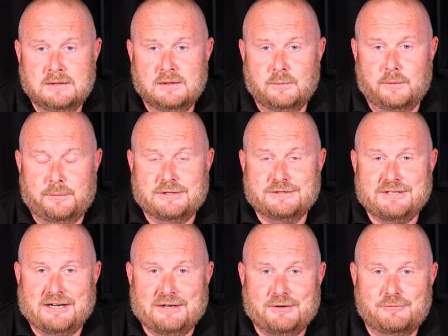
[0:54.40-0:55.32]
we've been
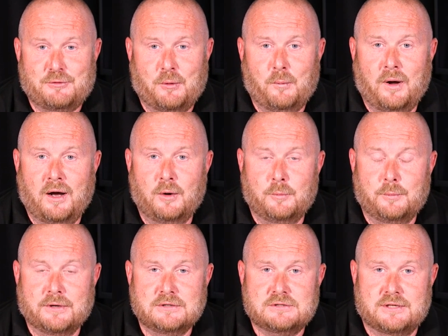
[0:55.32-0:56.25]
selling it for a while,
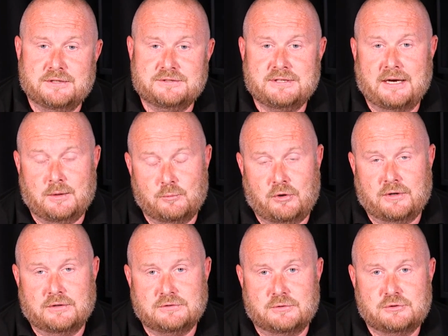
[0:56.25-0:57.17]
but the second
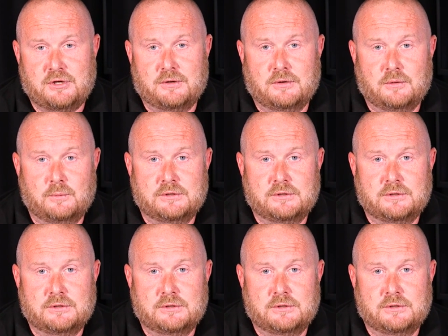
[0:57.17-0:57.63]
product I'll show you,